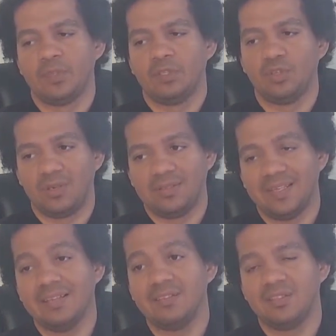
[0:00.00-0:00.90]
Your
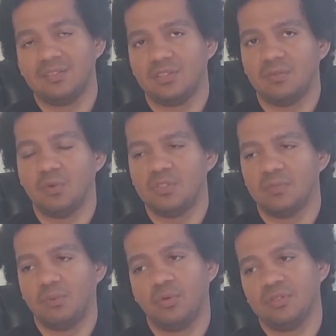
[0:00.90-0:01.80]
intentions are the most
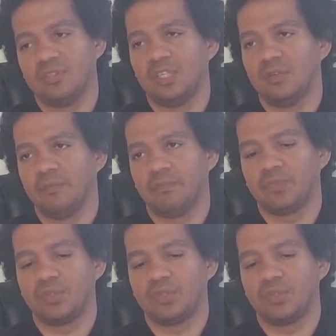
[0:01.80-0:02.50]
important thing.